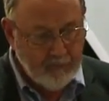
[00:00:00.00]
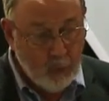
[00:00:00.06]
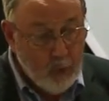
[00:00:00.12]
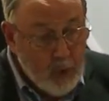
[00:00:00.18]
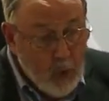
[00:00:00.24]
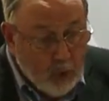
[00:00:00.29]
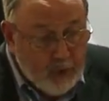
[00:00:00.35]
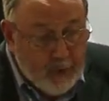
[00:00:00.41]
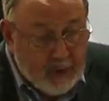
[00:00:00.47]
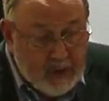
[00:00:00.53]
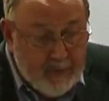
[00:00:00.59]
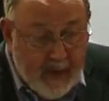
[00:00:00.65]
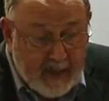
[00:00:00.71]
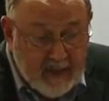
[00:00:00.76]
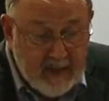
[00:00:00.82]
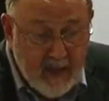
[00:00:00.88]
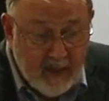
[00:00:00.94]
We ought to
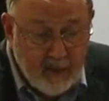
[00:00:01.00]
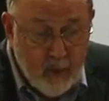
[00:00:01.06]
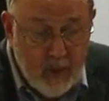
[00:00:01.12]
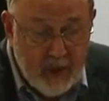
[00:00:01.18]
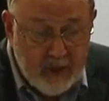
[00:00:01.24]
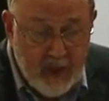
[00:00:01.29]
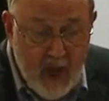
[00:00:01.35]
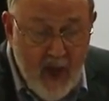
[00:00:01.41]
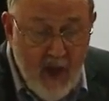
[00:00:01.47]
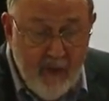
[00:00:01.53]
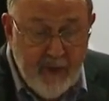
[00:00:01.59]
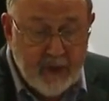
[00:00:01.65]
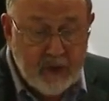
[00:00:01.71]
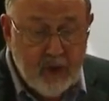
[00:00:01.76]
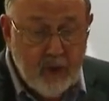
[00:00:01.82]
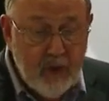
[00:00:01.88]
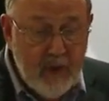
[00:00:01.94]
expect, in other words,
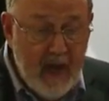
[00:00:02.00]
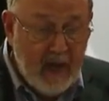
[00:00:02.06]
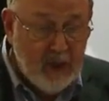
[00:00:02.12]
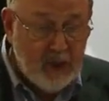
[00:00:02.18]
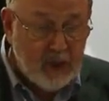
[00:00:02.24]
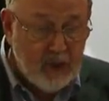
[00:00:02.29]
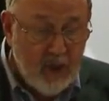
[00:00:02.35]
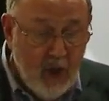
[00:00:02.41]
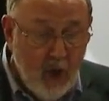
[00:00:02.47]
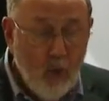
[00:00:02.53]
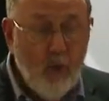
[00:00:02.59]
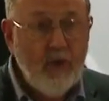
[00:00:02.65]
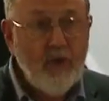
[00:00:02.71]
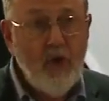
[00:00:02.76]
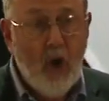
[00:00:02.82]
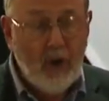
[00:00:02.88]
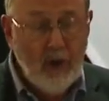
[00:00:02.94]
that creation
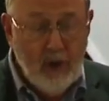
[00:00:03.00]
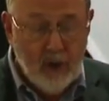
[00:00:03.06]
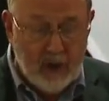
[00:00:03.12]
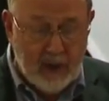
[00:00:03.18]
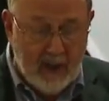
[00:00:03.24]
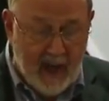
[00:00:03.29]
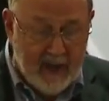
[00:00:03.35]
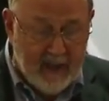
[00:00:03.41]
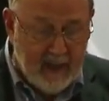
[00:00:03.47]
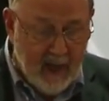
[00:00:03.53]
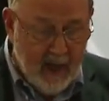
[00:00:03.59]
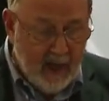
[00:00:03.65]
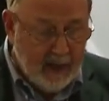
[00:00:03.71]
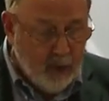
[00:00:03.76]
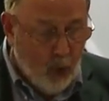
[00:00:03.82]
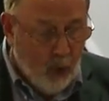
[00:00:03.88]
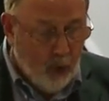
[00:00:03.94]
would not look like
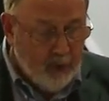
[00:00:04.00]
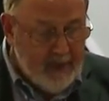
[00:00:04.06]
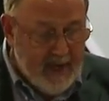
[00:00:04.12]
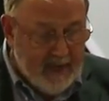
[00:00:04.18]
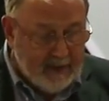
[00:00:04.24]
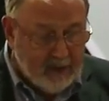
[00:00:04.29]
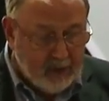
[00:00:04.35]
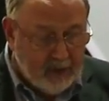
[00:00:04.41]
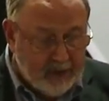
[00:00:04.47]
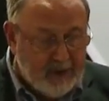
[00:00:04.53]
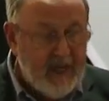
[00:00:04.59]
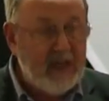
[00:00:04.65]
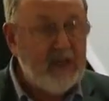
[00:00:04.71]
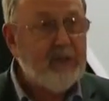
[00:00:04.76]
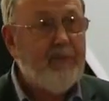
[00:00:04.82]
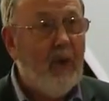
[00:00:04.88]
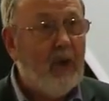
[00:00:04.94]
an oriental
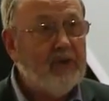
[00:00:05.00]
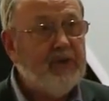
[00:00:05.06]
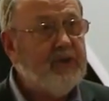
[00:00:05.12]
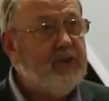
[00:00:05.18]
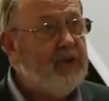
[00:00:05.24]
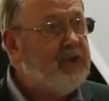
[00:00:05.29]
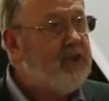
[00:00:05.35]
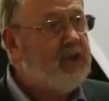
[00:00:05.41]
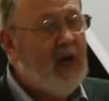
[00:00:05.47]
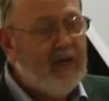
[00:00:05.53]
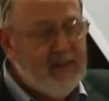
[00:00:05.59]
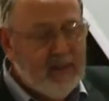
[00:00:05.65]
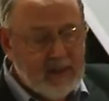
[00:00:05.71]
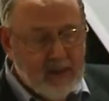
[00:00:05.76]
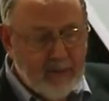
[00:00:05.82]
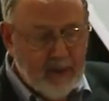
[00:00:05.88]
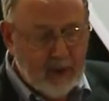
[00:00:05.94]
despot
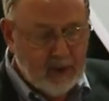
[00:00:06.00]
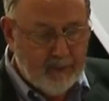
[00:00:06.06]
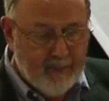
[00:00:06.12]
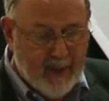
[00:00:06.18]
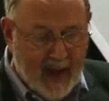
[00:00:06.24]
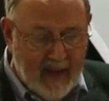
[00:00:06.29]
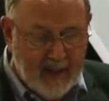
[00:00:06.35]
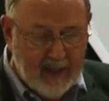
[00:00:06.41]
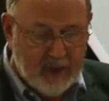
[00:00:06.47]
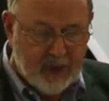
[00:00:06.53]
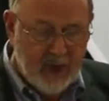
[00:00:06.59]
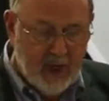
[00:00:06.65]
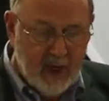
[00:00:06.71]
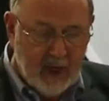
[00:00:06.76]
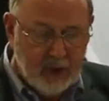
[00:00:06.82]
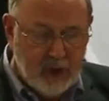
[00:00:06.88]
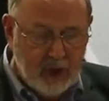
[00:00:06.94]
deciding to build a palace
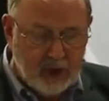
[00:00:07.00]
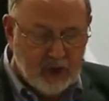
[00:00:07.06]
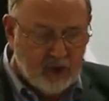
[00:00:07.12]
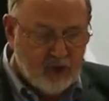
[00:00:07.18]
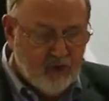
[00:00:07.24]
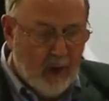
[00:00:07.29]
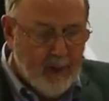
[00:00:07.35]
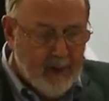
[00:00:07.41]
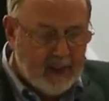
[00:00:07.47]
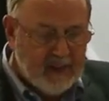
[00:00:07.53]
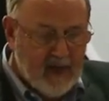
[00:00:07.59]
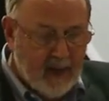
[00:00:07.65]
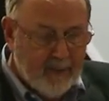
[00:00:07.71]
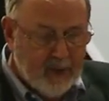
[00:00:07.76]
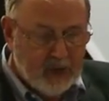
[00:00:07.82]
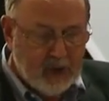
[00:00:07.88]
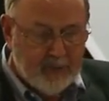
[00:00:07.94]
and just throwing it
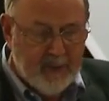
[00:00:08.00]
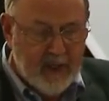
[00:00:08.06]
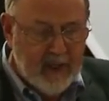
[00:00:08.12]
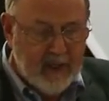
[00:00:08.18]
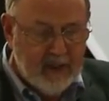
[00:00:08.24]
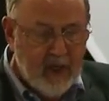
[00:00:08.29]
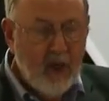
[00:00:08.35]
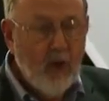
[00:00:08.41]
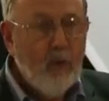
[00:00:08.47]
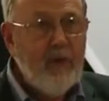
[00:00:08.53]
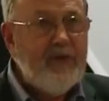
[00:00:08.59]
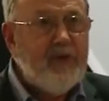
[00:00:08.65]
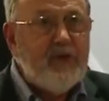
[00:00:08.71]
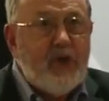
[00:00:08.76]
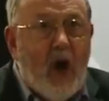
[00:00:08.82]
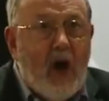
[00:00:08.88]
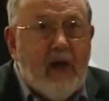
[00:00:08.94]
up at speed with
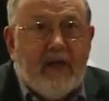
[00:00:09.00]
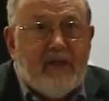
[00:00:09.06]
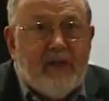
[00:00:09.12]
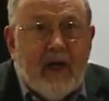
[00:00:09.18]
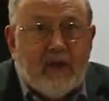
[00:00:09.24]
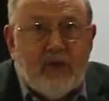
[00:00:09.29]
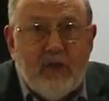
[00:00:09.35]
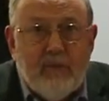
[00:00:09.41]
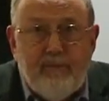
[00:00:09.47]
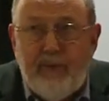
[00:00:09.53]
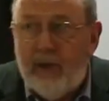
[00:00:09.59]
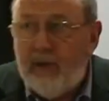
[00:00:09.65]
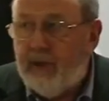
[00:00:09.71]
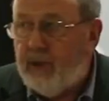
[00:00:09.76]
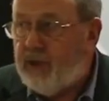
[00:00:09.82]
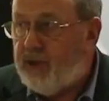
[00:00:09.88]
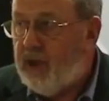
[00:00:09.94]
his architects and
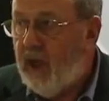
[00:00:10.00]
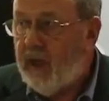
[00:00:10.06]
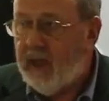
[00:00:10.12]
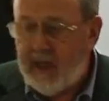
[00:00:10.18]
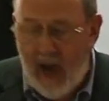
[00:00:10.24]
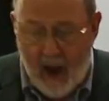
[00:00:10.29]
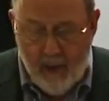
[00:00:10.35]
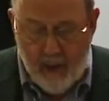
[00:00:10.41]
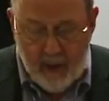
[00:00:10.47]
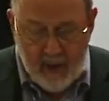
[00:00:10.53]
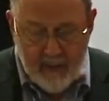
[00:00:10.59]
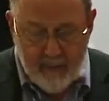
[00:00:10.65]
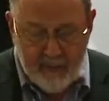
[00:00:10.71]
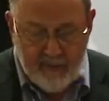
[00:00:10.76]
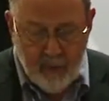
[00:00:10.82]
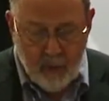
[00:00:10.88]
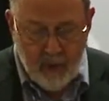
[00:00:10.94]
builders
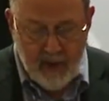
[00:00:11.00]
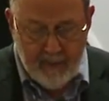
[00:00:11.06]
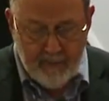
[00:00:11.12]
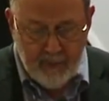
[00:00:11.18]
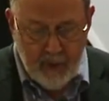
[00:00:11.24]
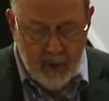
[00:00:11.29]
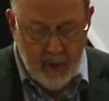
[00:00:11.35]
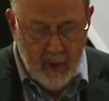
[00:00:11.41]
cowering before him.